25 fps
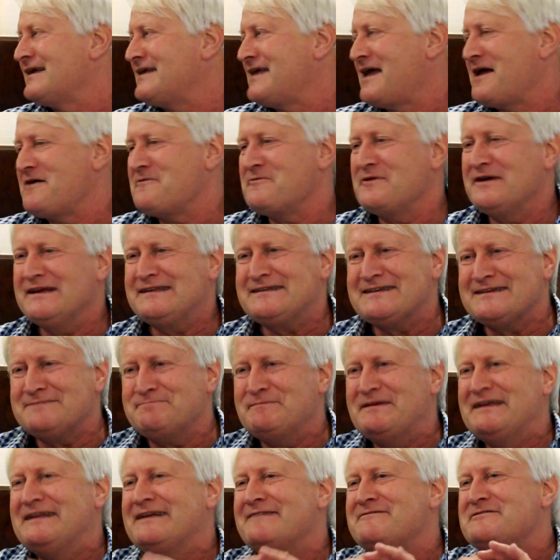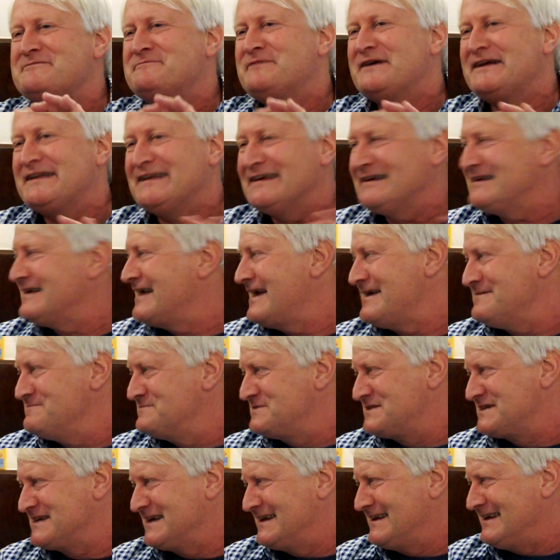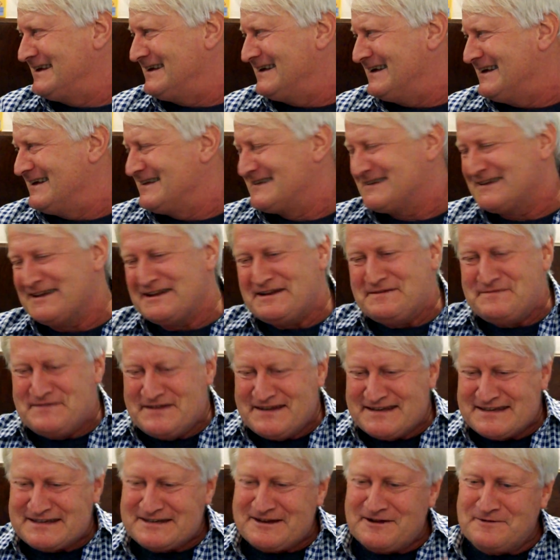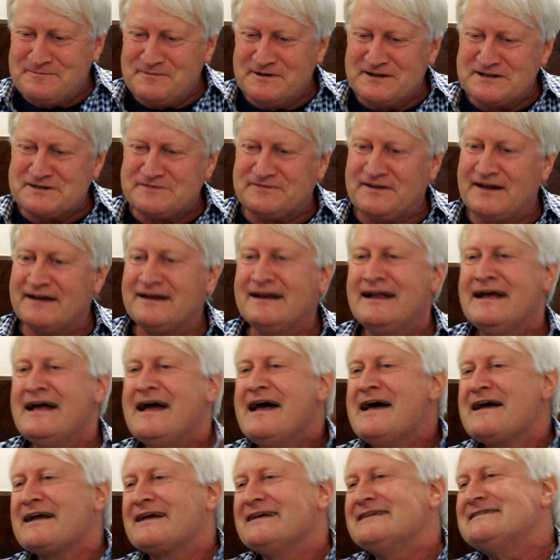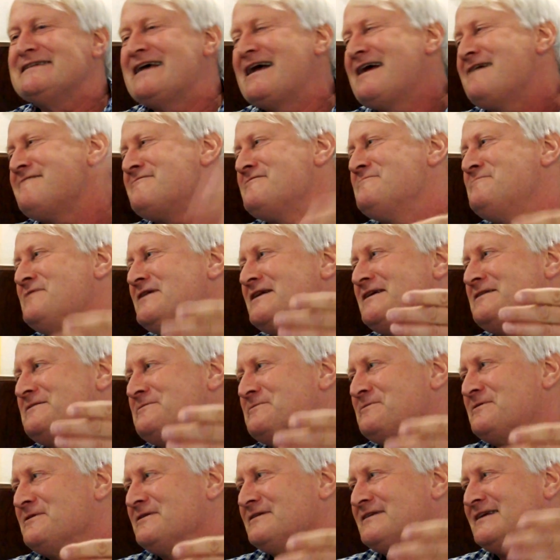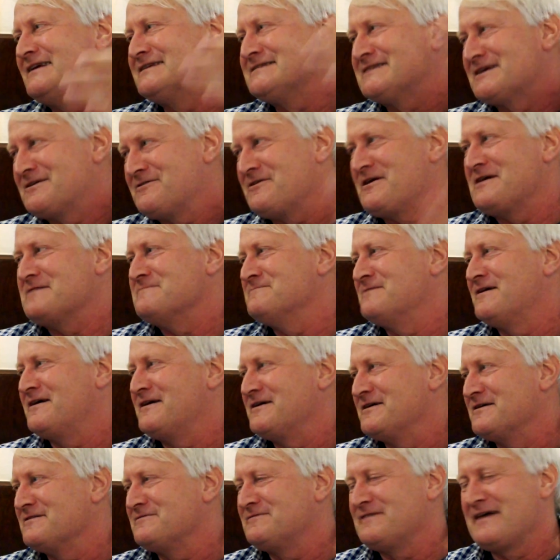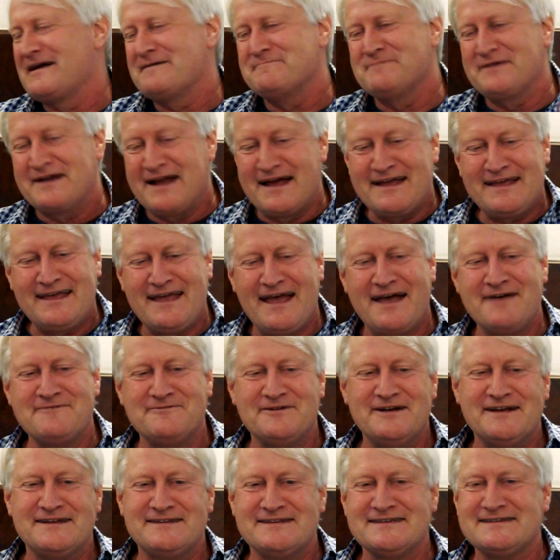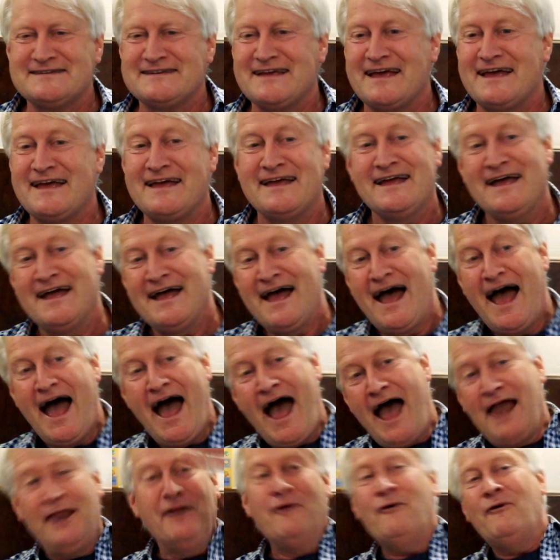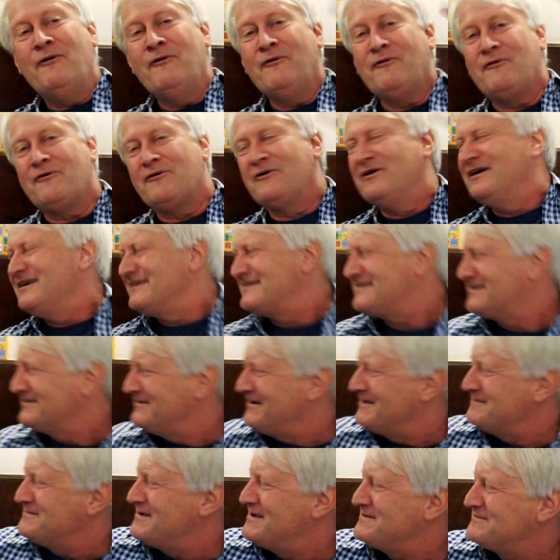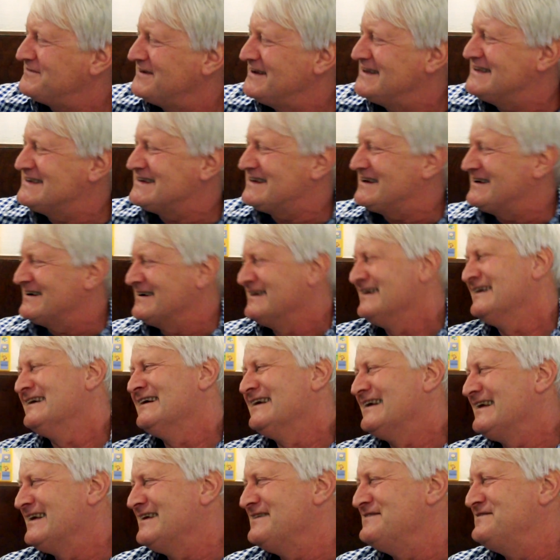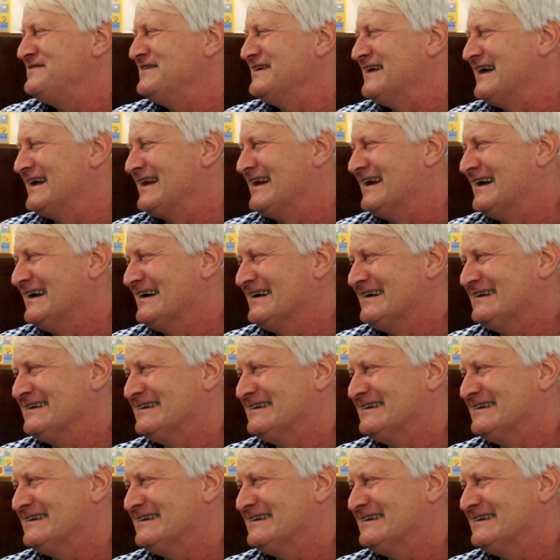I can't wait to meet everybody at Game City. It's going to be so much fun because everybody in the world is a great Mario fan. But I can't wait to say hello to all my friends here in Vienna.